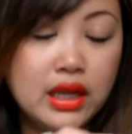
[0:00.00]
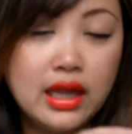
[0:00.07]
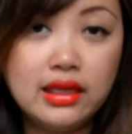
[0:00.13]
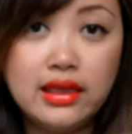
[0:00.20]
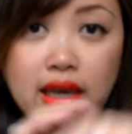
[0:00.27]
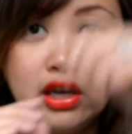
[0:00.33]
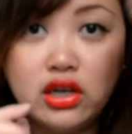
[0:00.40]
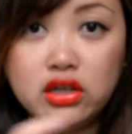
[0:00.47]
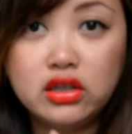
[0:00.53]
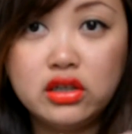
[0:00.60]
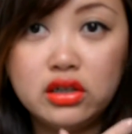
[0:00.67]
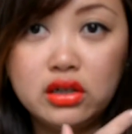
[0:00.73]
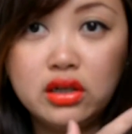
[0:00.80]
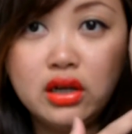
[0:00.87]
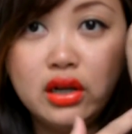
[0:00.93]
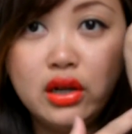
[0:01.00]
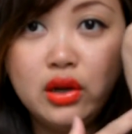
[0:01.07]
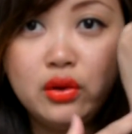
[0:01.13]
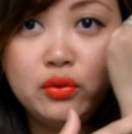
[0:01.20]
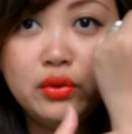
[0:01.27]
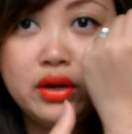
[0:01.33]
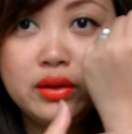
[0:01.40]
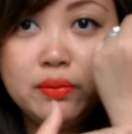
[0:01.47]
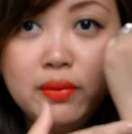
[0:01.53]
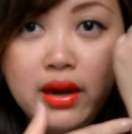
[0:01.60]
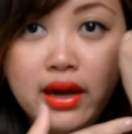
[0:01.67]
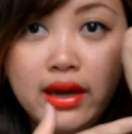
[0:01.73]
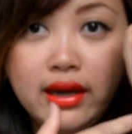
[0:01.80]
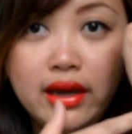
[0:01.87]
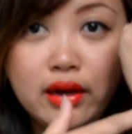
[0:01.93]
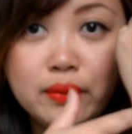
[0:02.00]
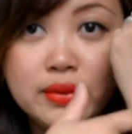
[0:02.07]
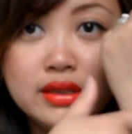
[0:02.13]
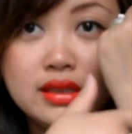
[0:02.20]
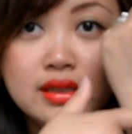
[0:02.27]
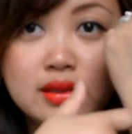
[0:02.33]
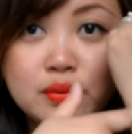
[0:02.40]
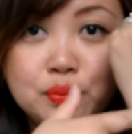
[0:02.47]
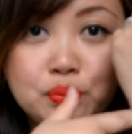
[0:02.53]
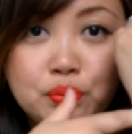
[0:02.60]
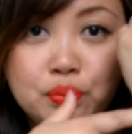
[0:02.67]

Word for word: layer with my Hermes